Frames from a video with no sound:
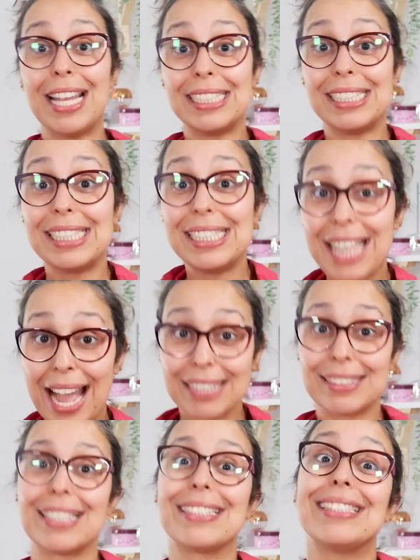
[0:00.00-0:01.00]
the
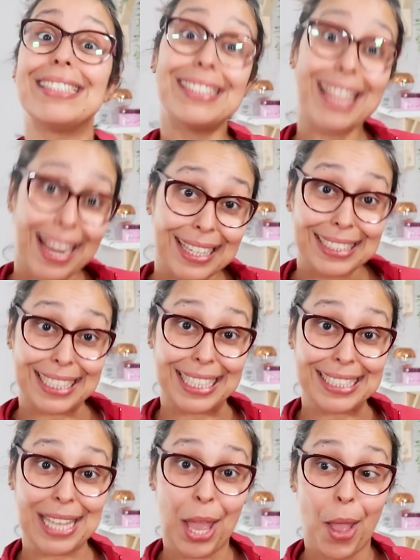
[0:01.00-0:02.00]
tactics, the
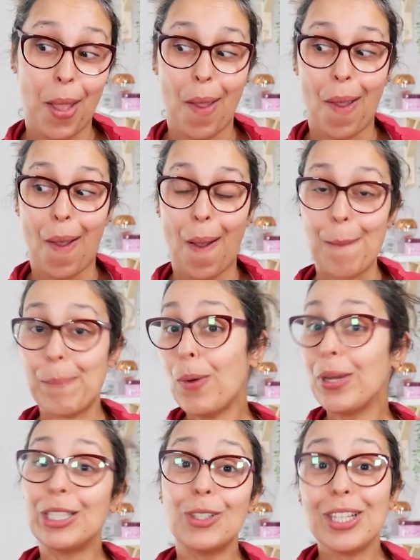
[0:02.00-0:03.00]
techniques, but
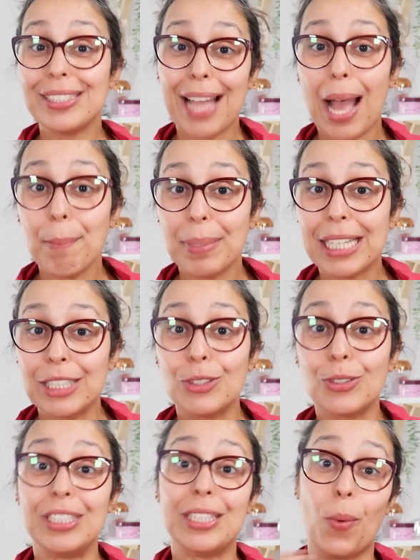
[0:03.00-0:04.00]
we are not tapping
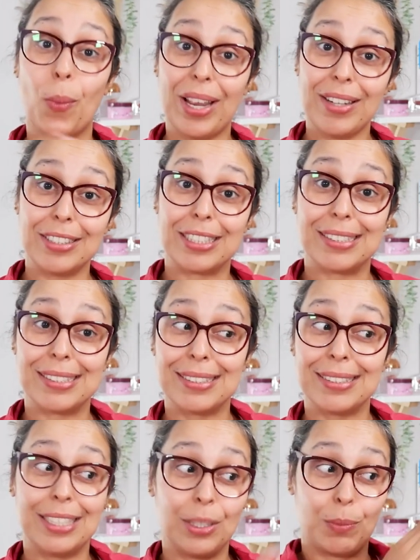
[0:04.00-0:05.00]
into the awareness,
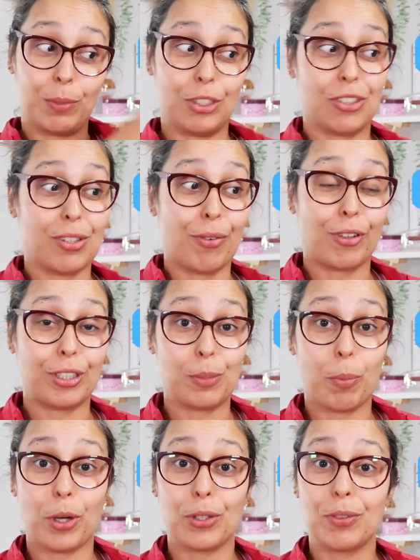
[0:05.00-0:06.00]
which is the first
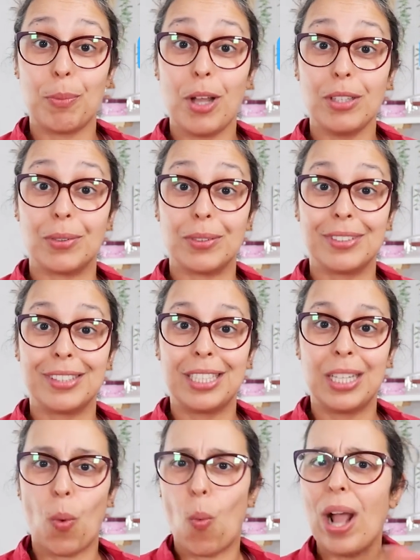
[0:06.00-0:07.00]
part of the model.
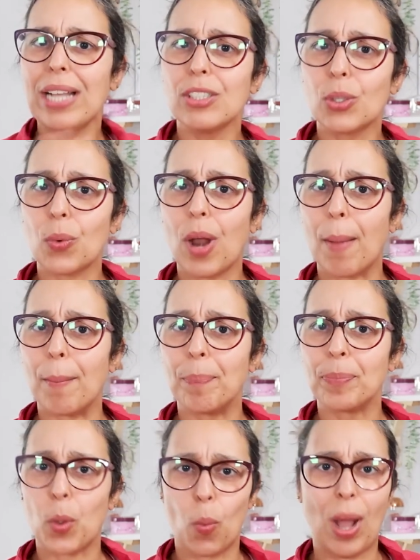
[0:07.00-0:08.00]
Why Scrum?
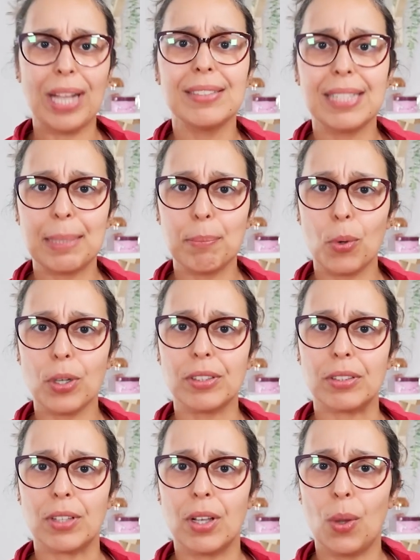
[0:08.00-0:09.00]
Why is it
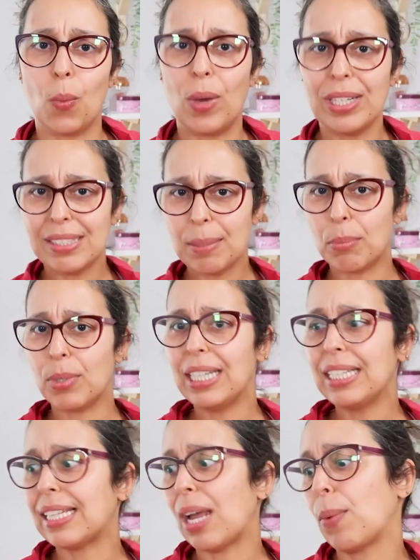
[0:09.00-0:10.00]
important? What does it
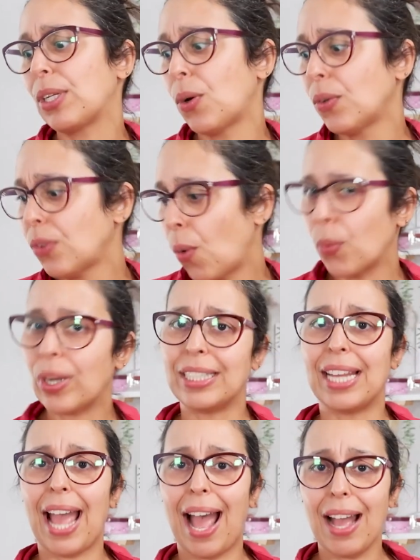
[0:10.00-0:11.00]
bring that we don't
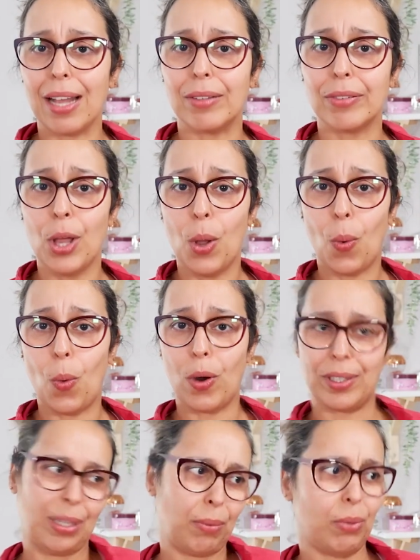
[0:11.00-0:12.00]
already have
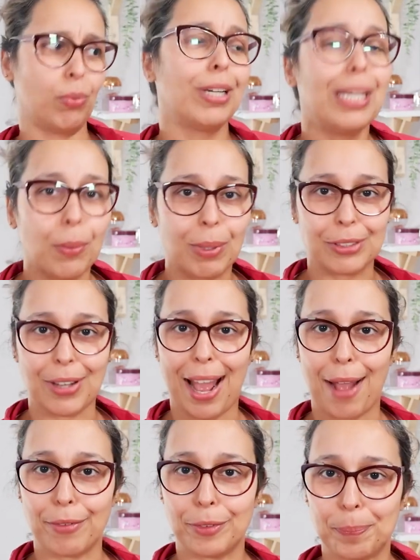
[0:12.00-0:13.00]
or that we really want to
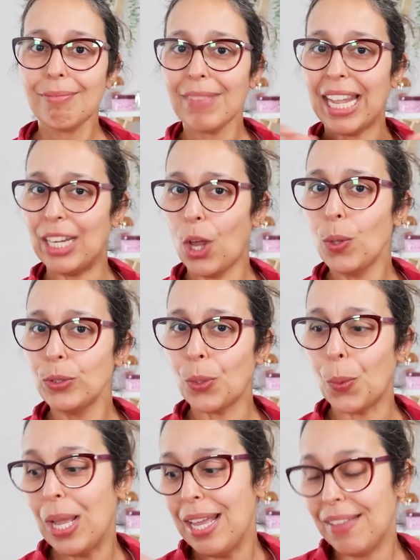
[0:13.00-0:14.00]
have? And
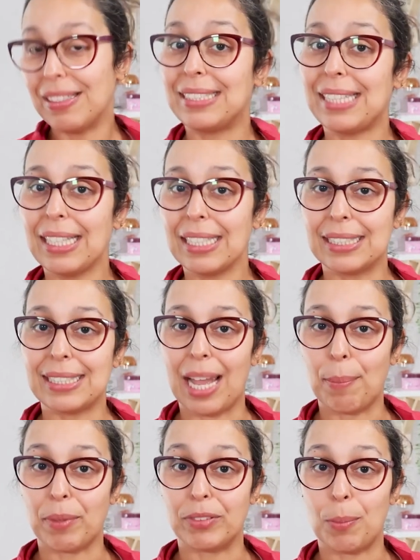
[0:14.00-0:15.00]
also the second
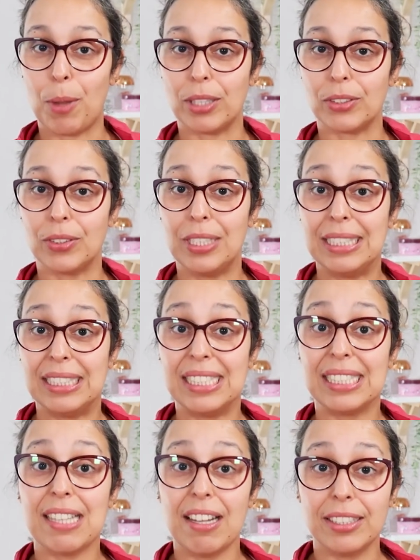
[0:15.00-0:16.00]
step of the model,
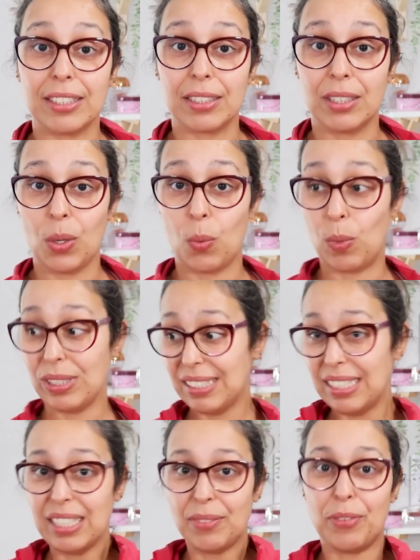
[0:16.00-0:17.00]
desire. What's
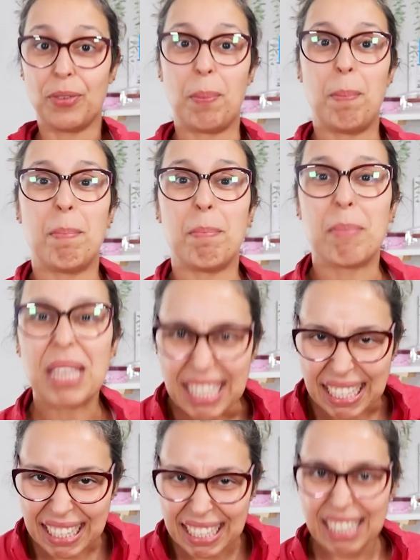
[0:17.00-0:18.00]
in it for
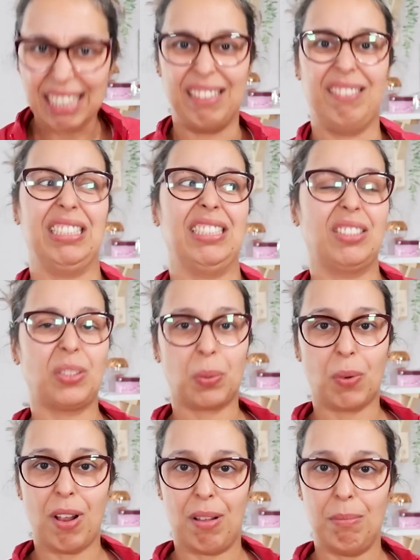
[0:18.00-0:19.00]
me with
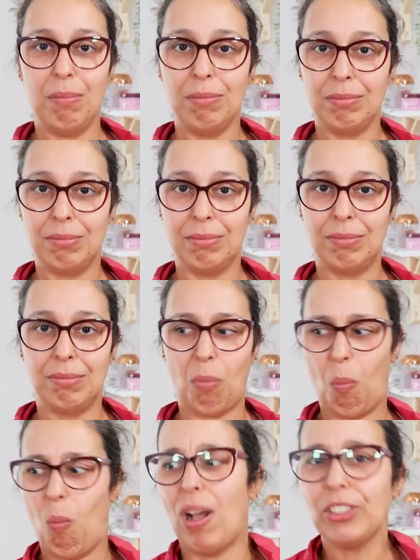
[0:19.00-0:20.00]
Scrum?
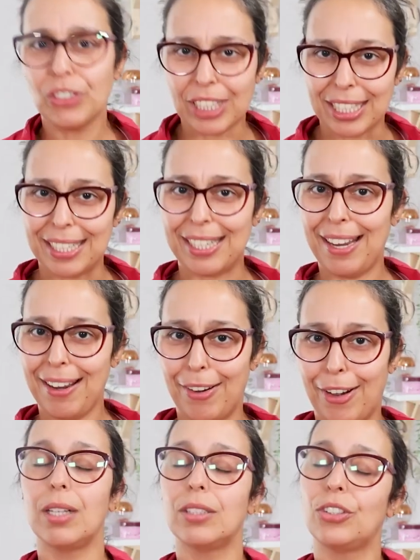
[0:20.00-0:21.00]
Why should I
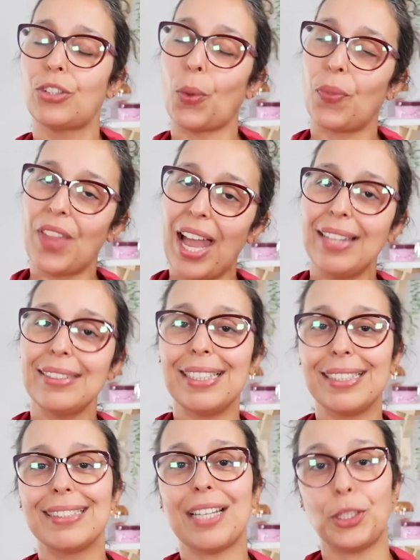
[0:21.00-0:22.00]
care? So that
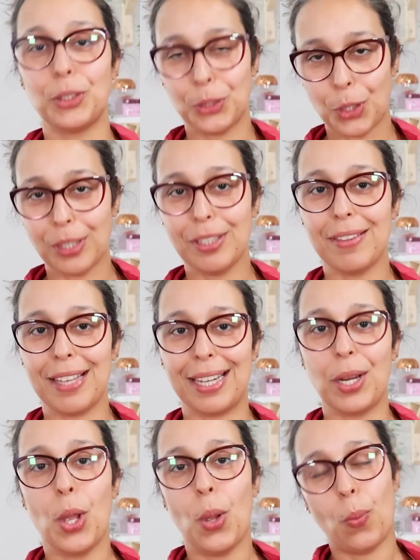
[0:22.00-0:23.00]
is another
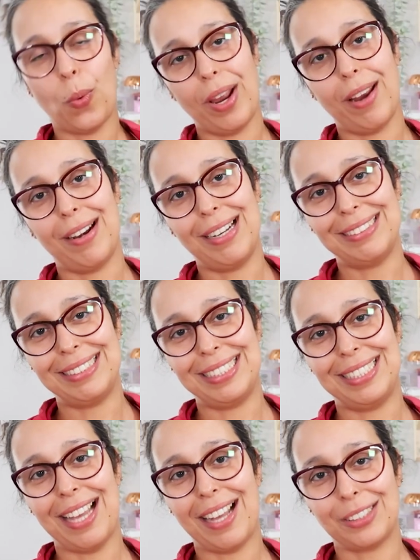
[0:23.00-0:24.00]
thing where
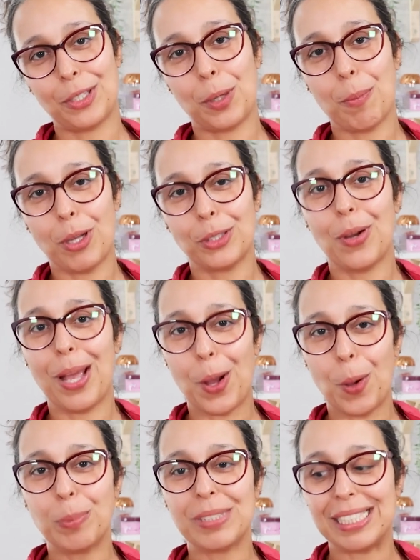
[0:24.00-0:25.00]
the ADKAR model
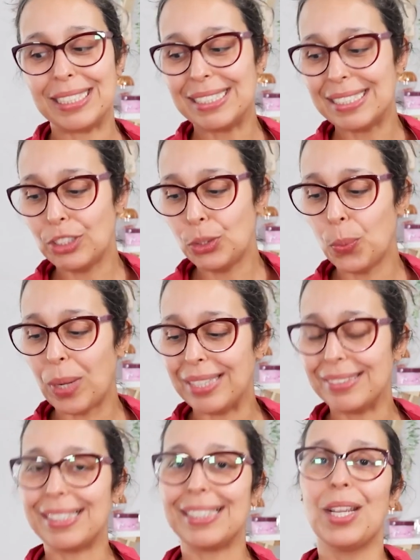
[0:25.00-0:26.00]
helps in
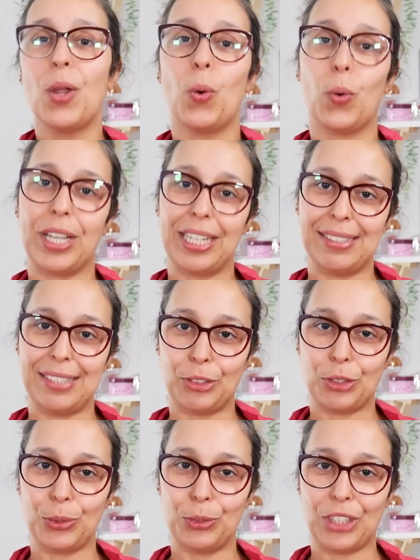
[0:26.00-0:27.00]
situating
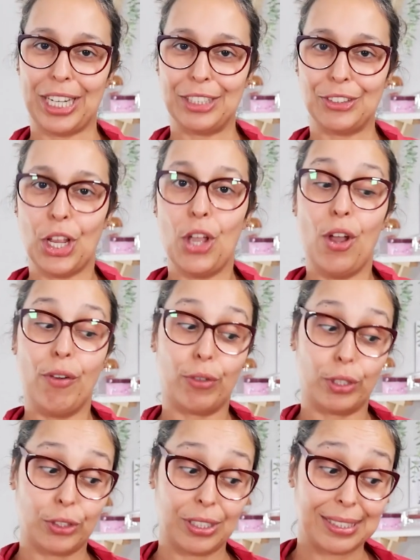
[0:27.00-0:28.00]
organizational change.
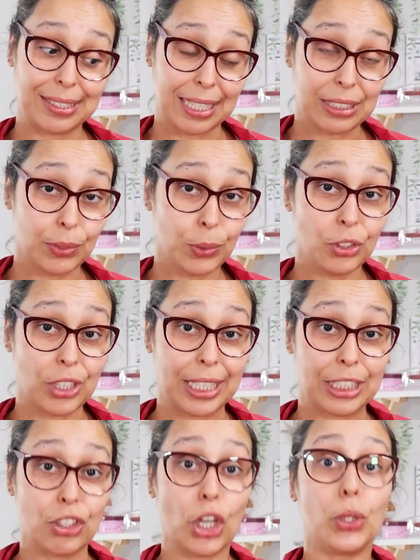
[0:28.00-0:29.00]
For successful
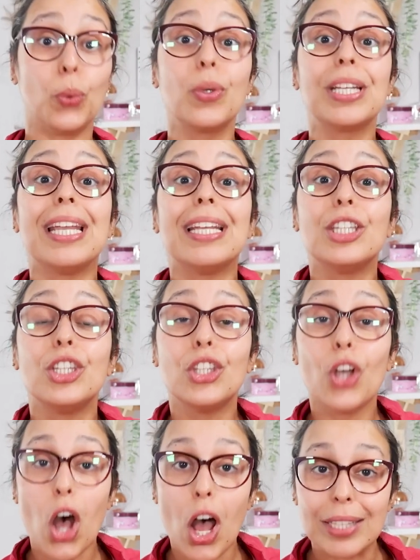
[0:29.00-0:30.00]
change, you
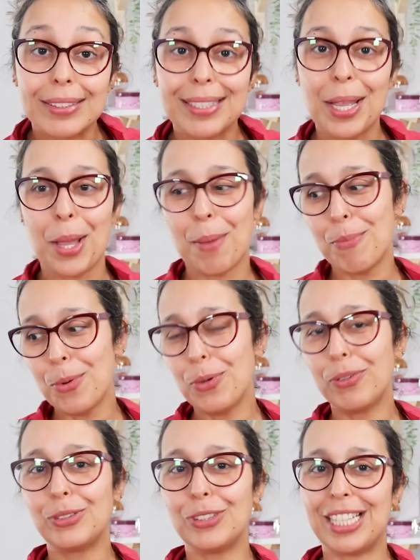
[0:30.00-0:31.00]
cannot
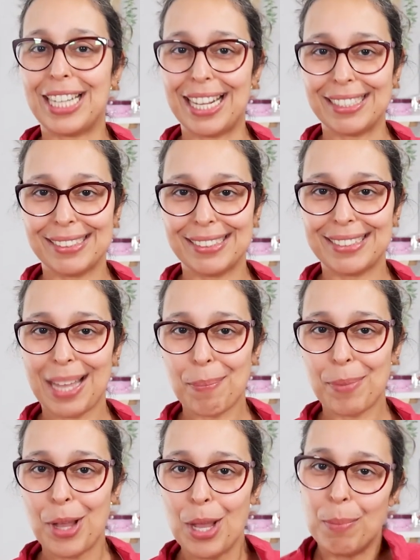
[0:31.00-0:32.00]
move to the next
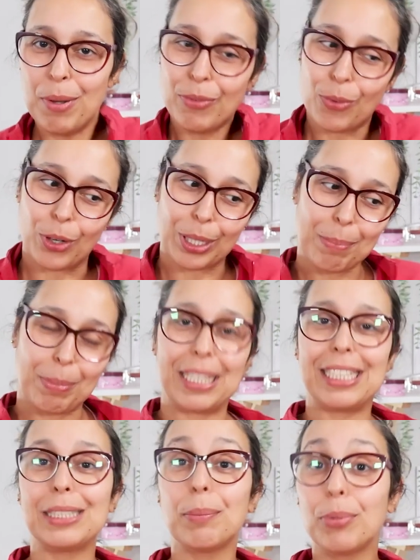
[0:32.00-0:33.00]
step before
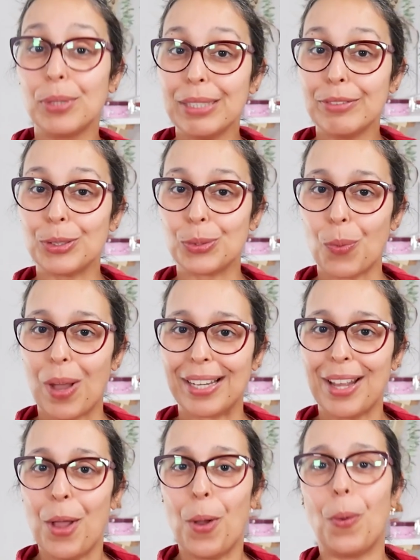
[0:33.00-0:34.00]
completing the previous
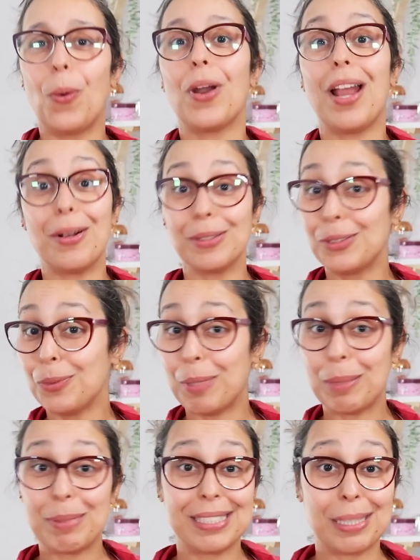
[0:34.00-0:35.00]
one, or else you
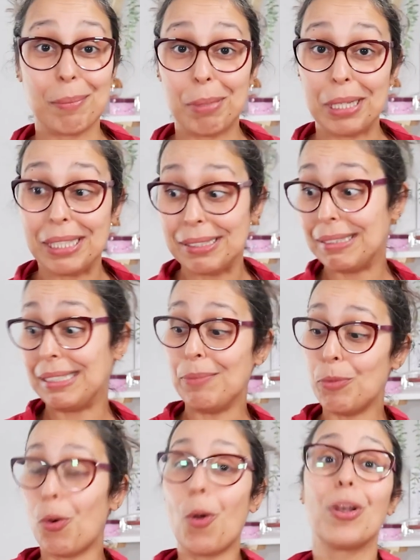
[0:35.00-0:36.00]
may be simply
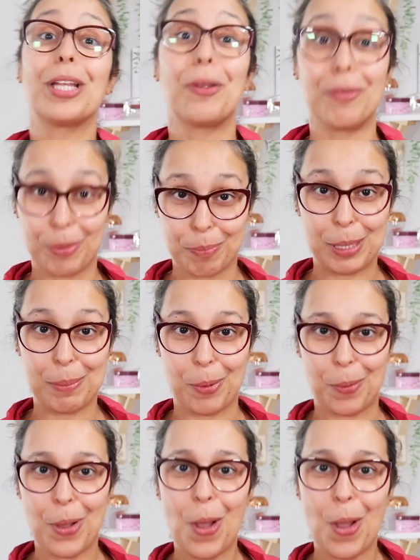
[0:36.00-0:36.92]
steamrolling over people,